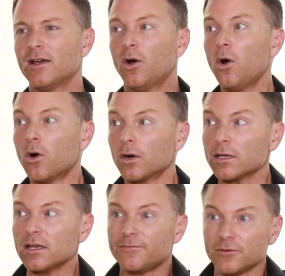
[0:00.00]
Or
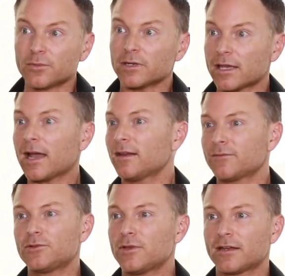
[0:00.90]
if you really can't
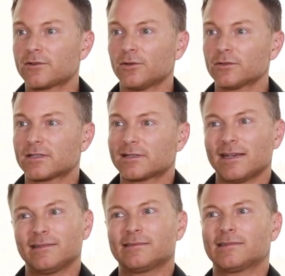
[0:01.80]
even do that at all, just
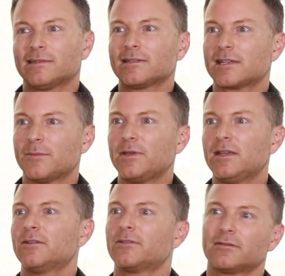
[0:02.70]
say, "Can I skip a year